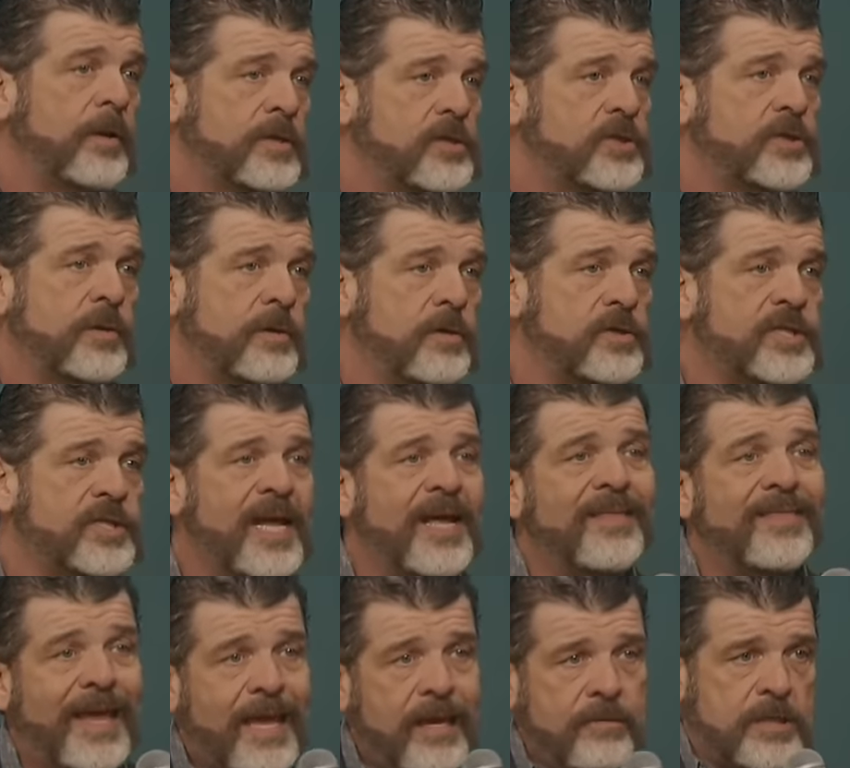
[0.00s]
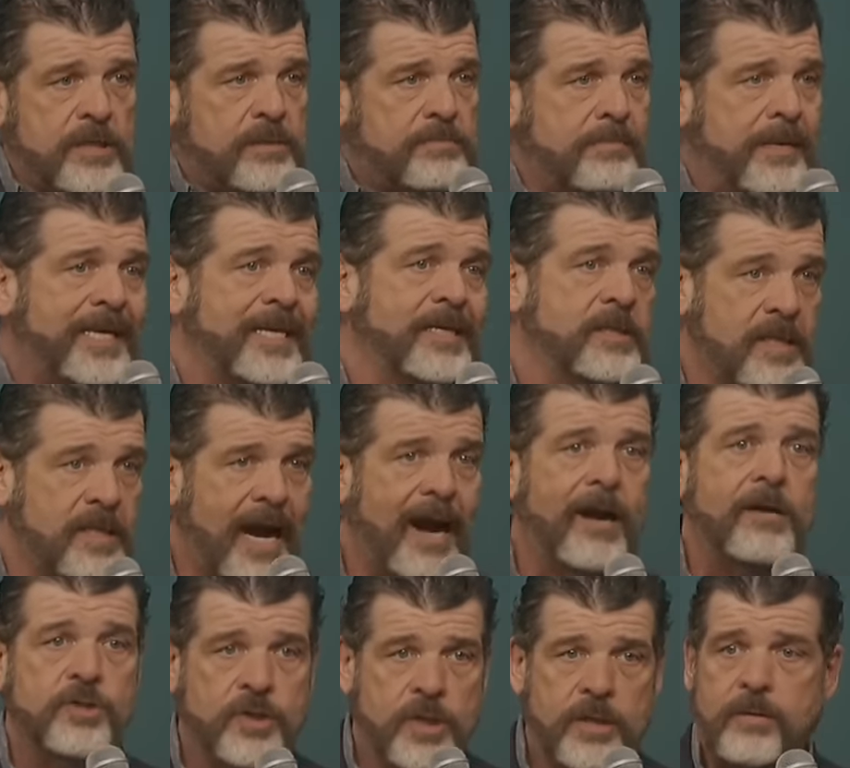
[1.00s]
that you understand that he was speaking to
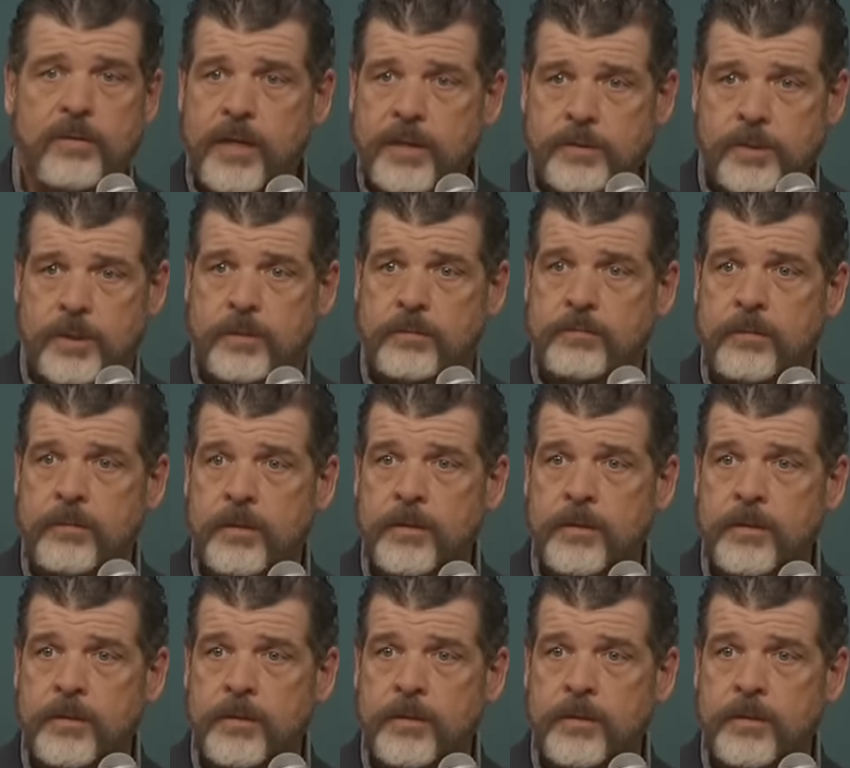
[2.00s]
our generation